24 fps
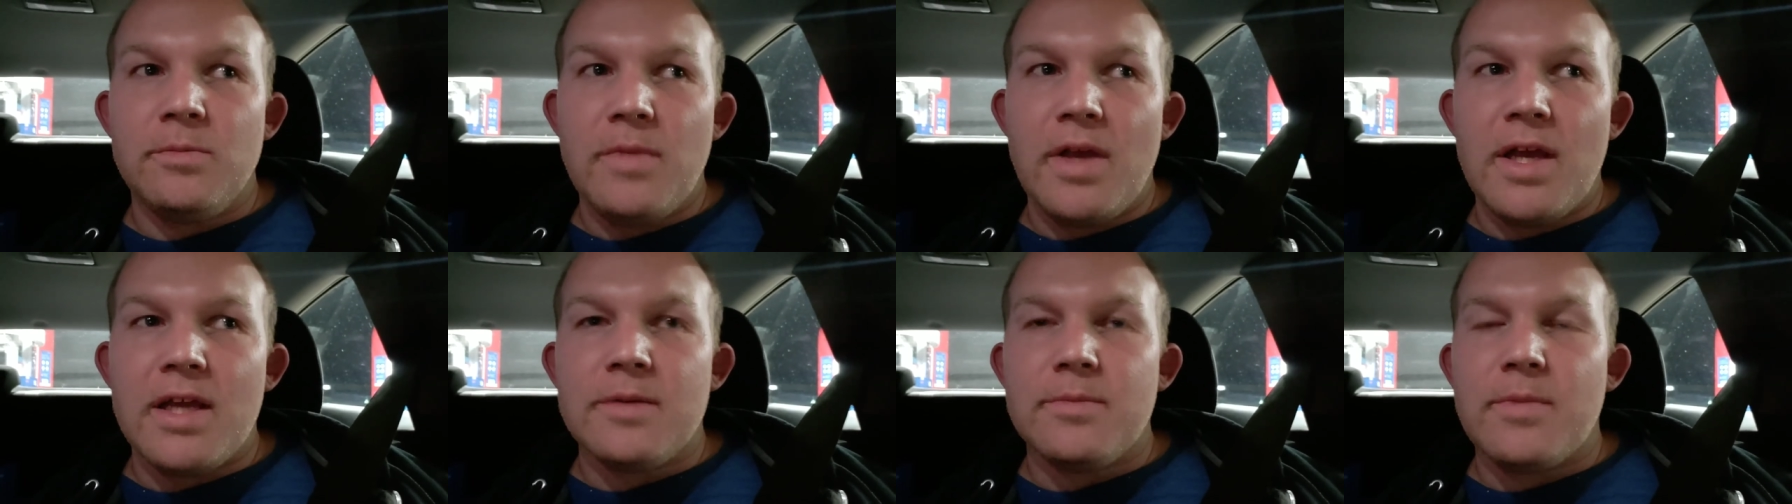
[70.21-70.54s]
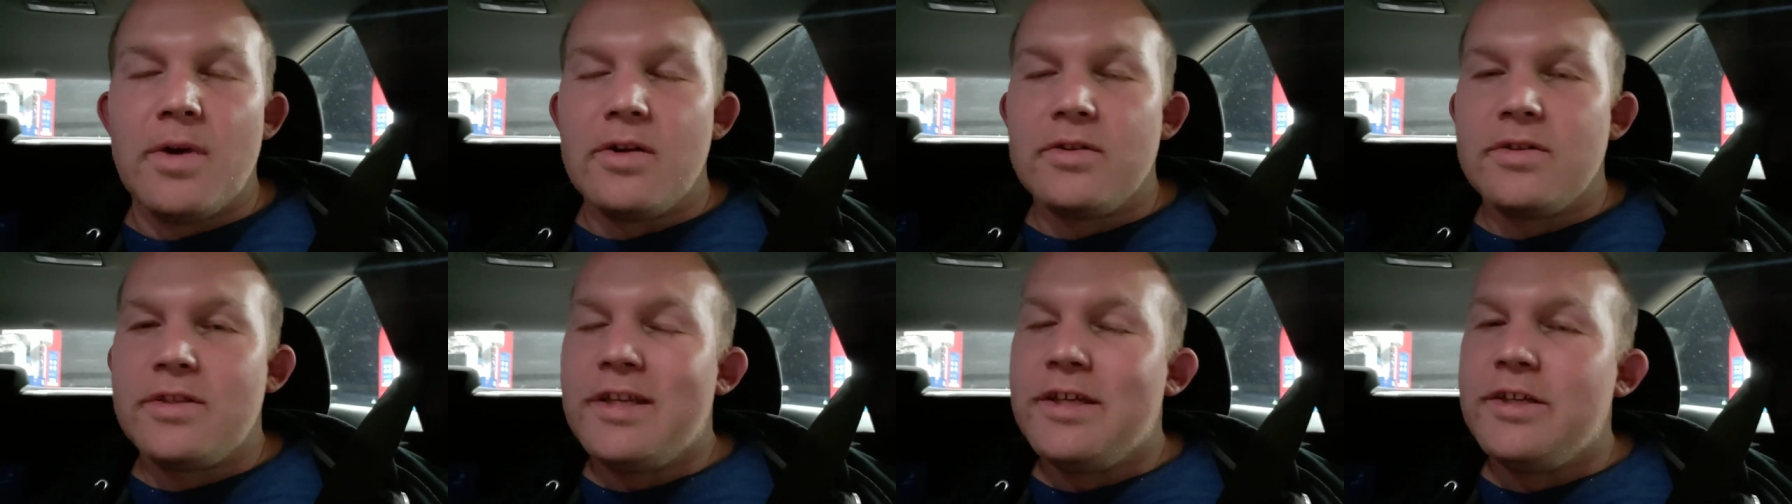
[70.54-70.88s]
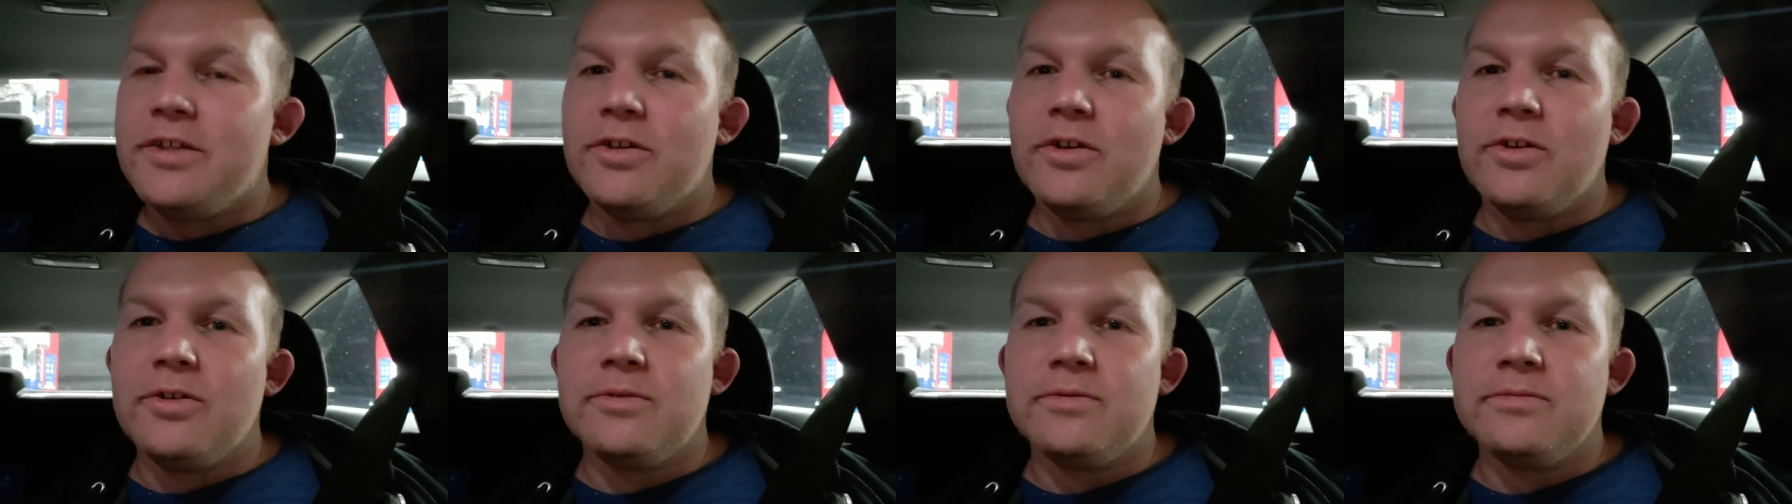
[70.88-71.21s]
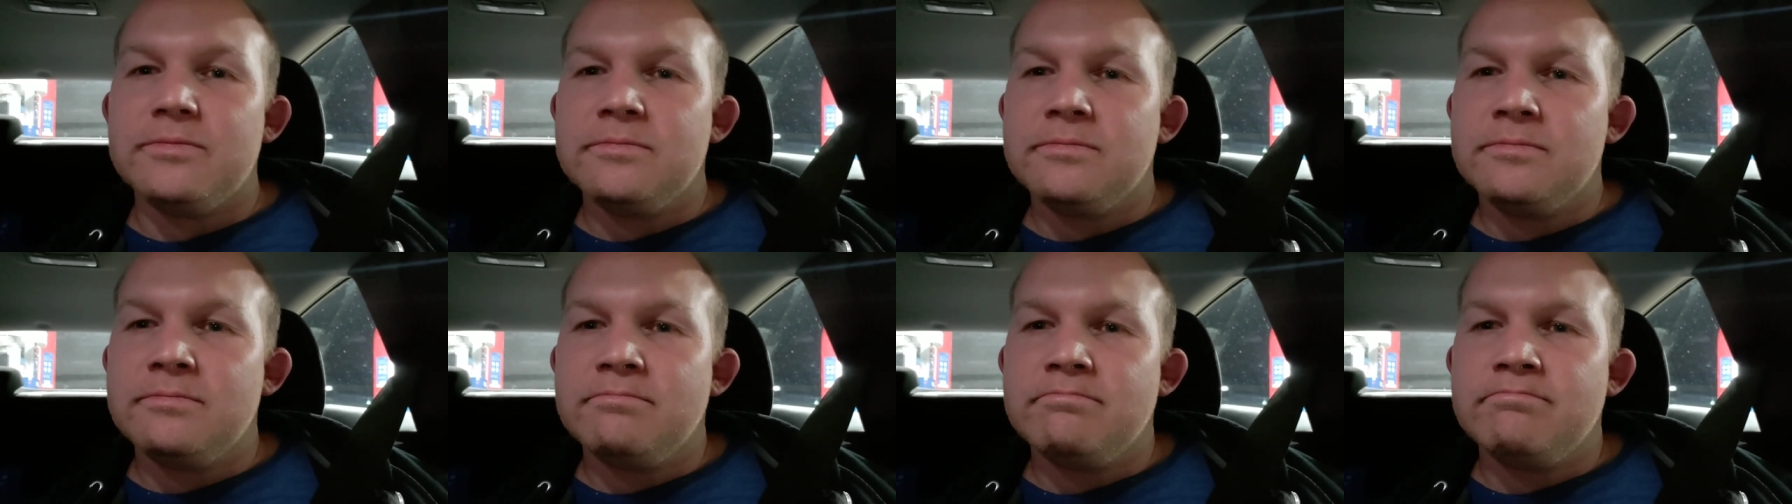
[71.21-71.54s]
bad about keto.
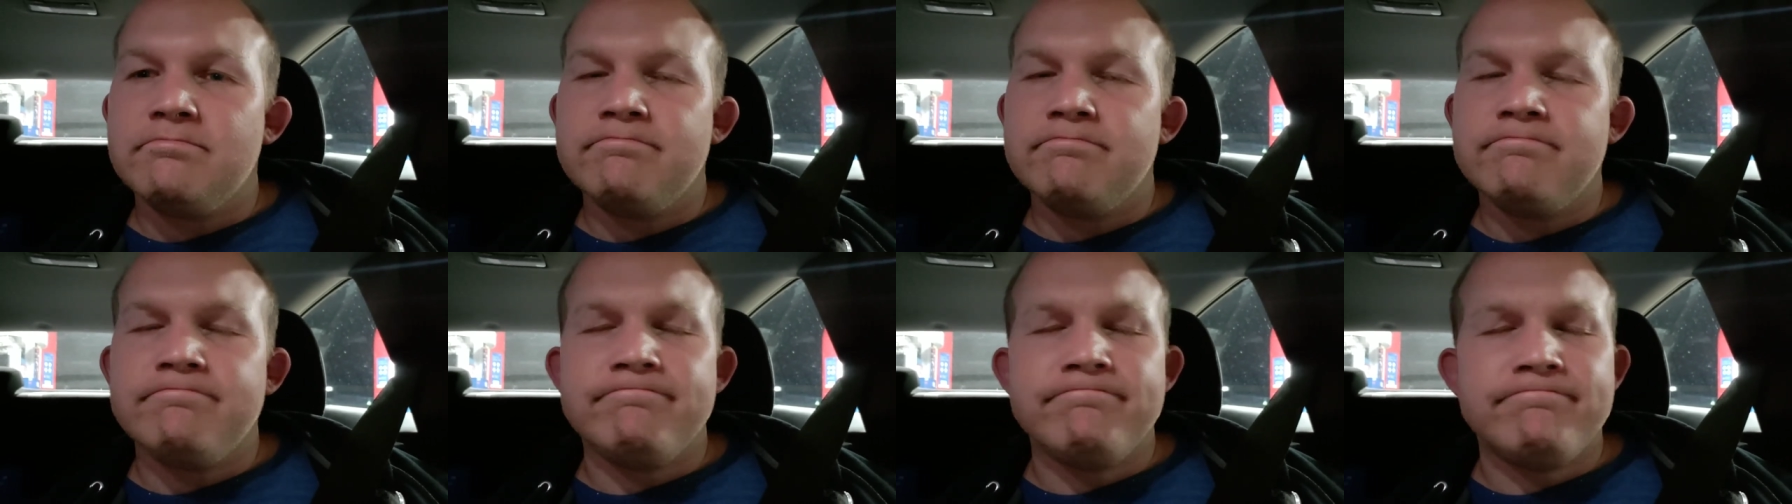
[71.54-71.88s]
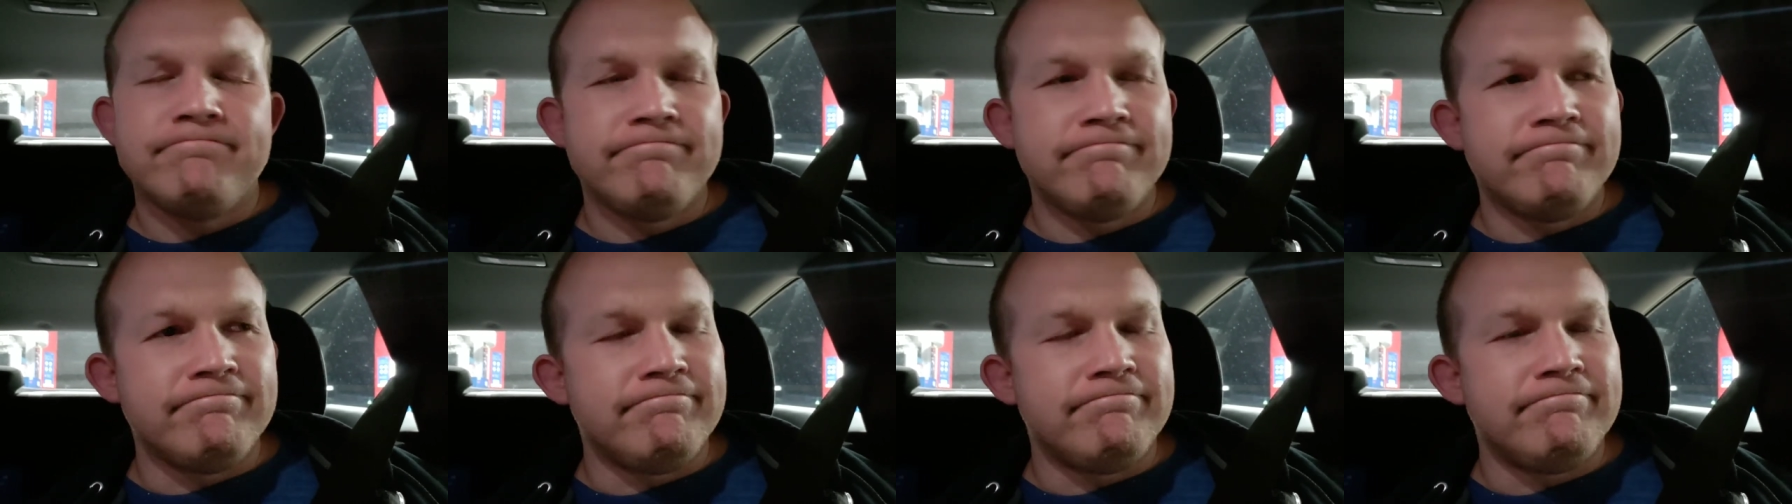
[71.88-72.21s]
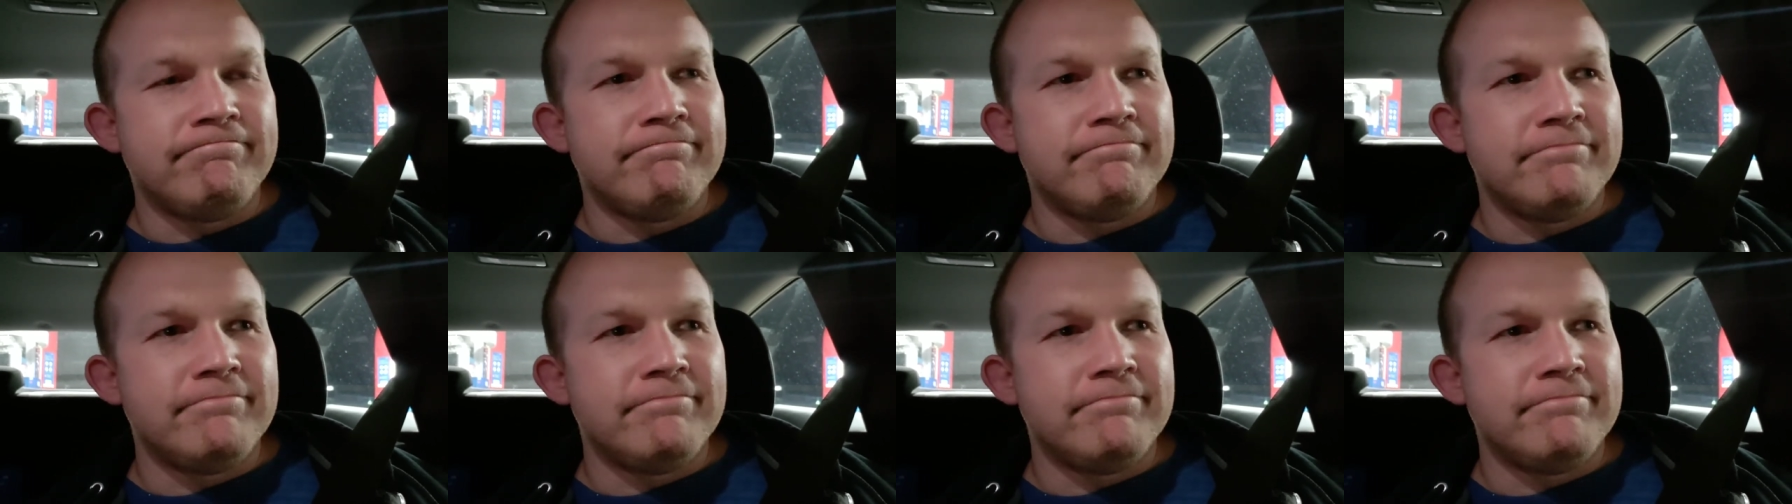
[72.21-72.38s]
Hmm.